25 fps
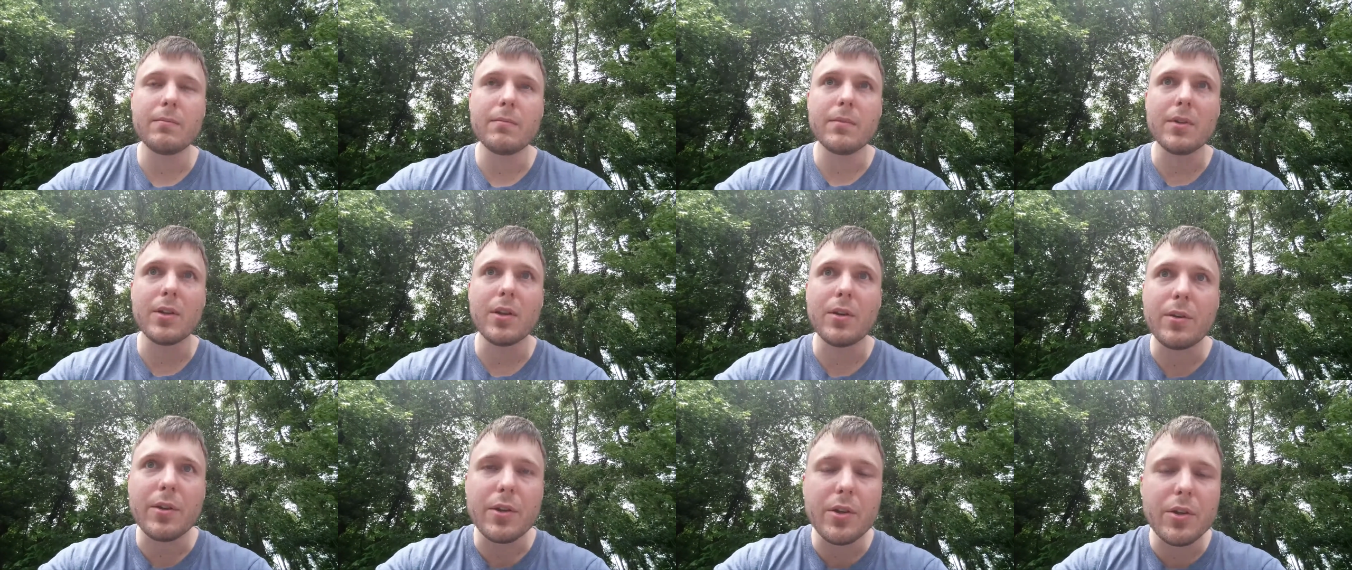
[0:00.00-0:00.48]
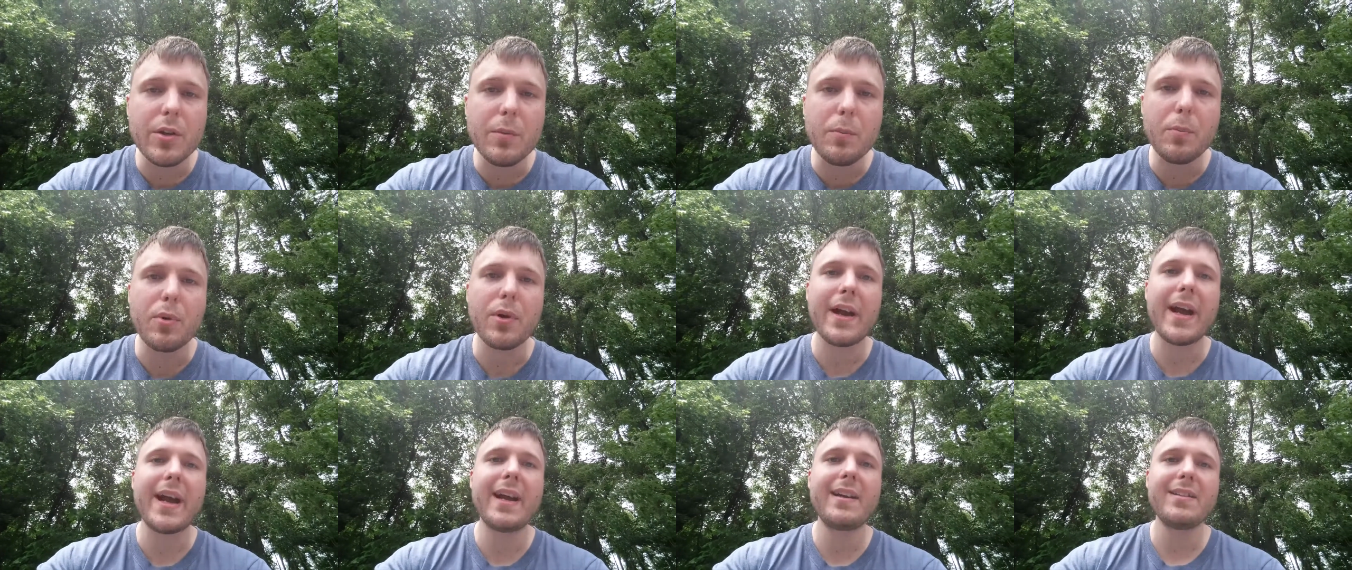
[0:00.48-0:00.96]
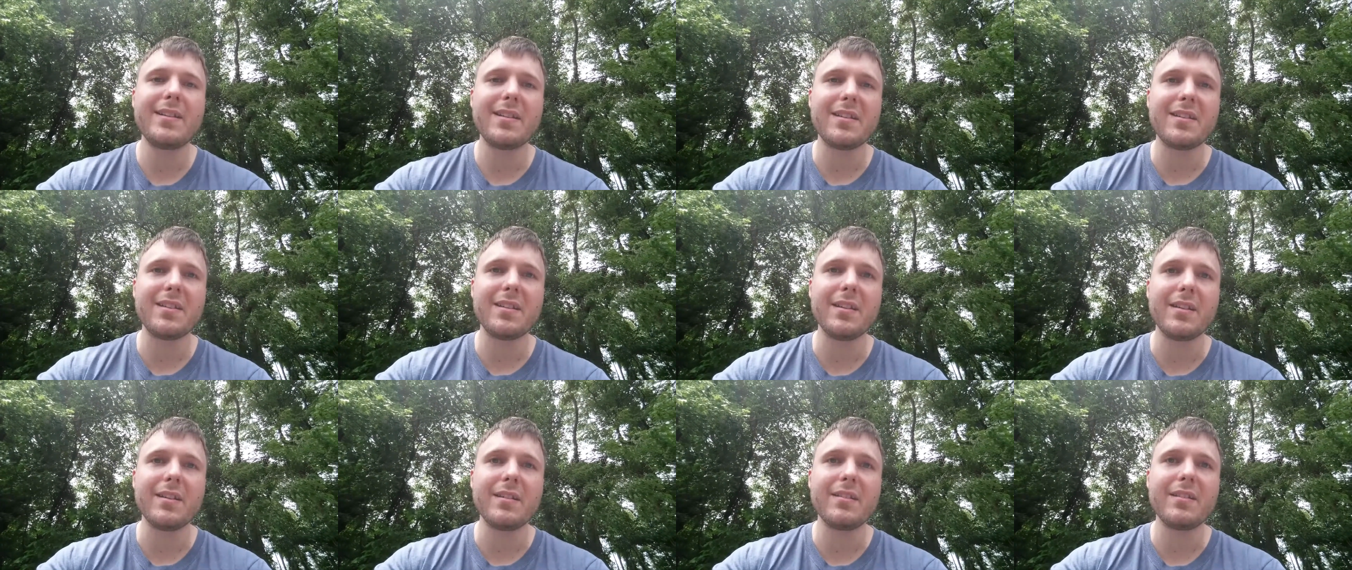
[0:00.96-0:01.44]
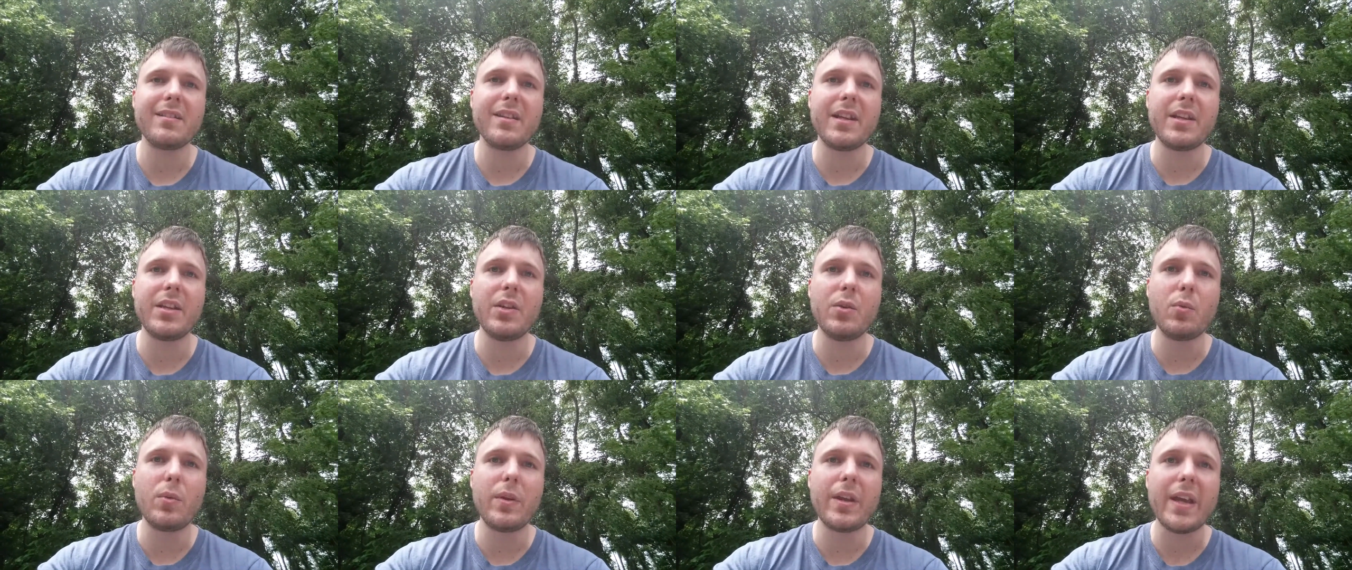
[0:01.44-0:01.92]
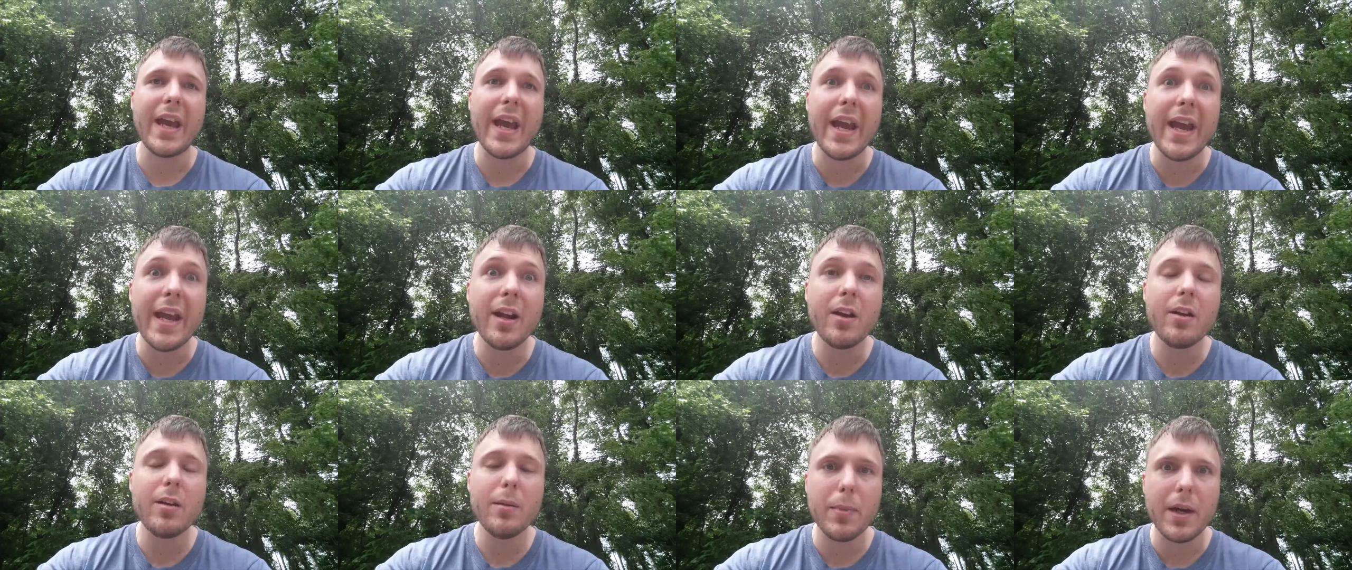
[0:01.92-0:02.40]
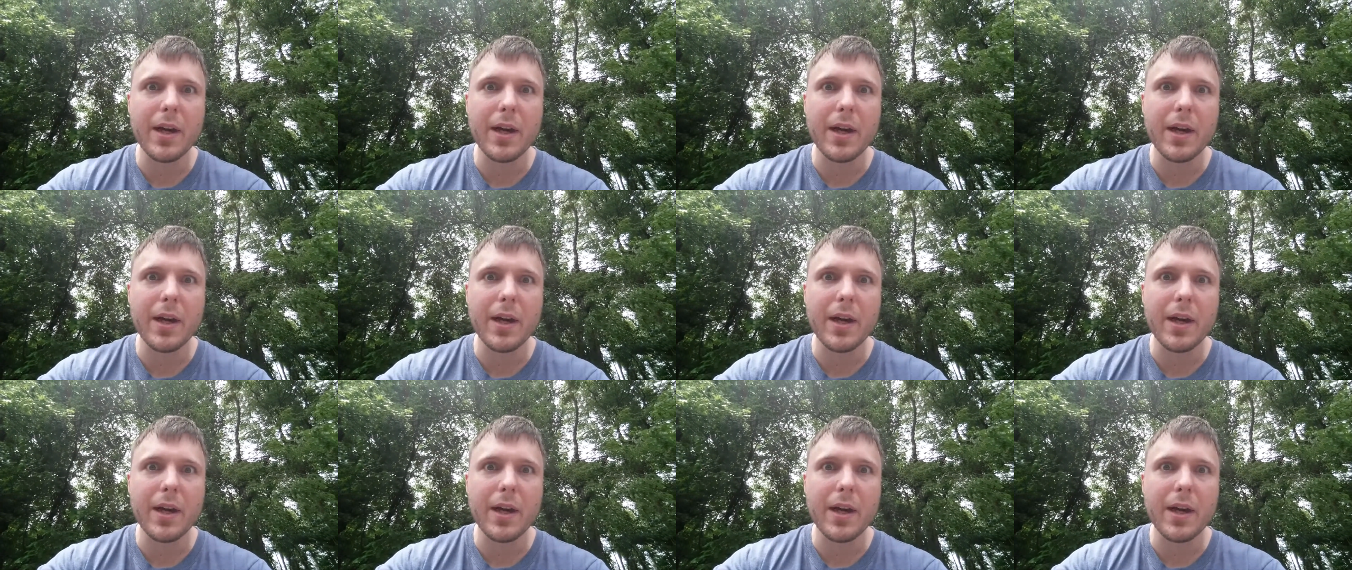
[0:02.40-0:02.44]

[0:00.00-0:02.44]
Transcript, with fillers: learn good practices, and you care